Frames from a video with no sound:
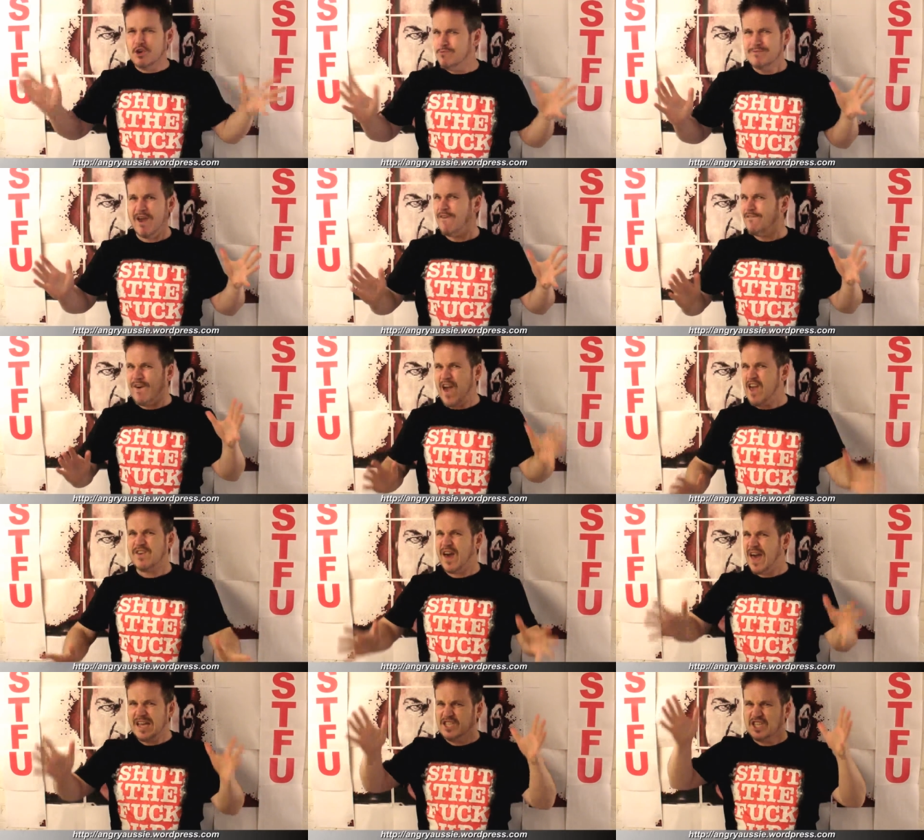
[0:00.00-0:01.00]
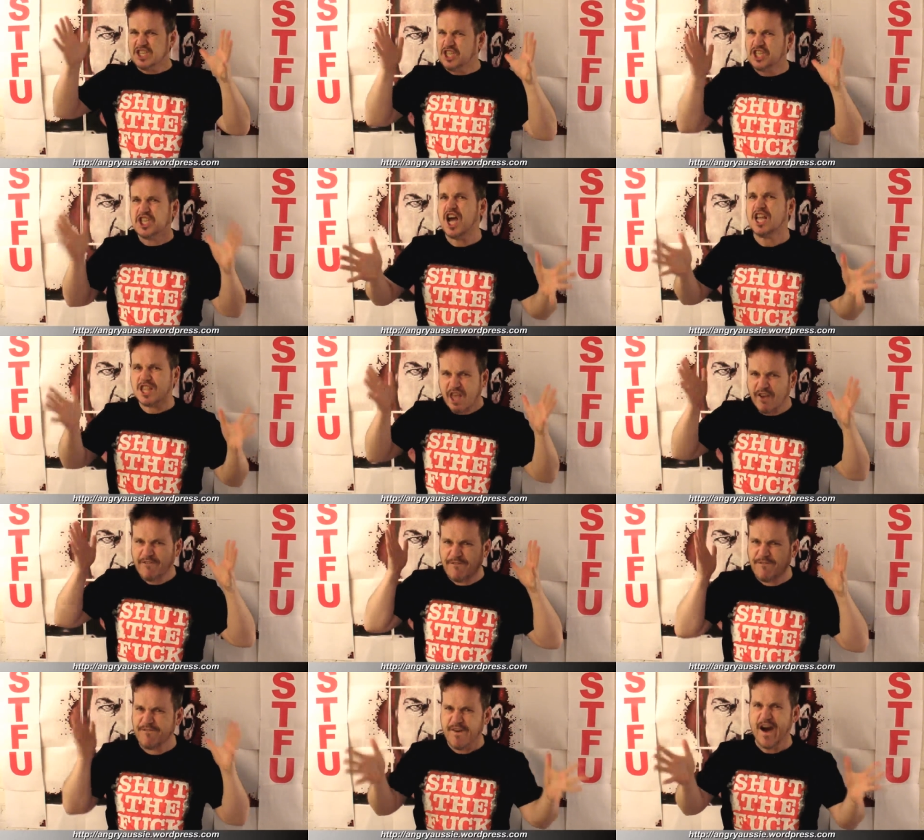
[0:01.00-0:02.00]
me a favour and just shut the
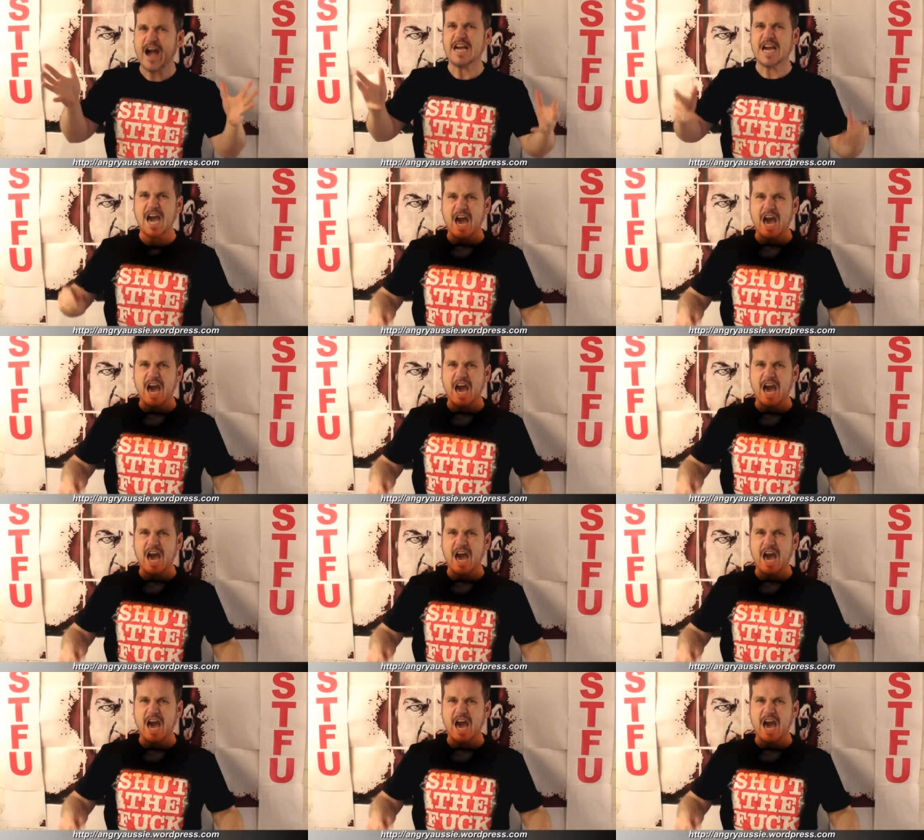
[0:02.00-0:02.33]
fuck